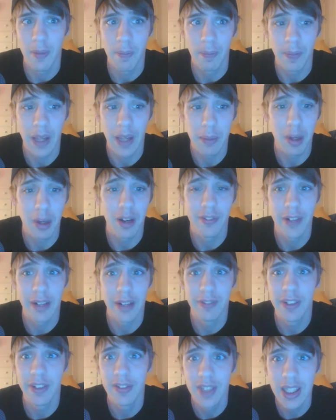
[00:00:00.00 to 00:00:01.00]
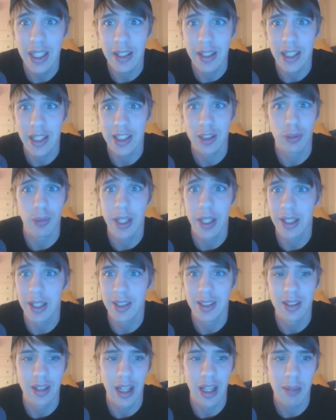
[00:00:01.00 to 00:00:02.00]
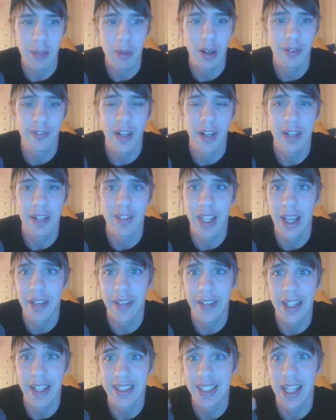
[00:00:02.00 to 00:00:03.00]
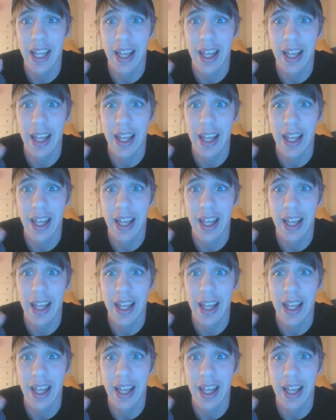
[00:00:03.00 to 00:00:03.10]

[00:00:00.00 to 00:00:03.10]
9 mana 5/15, that's great. 9 mana 5/10, that's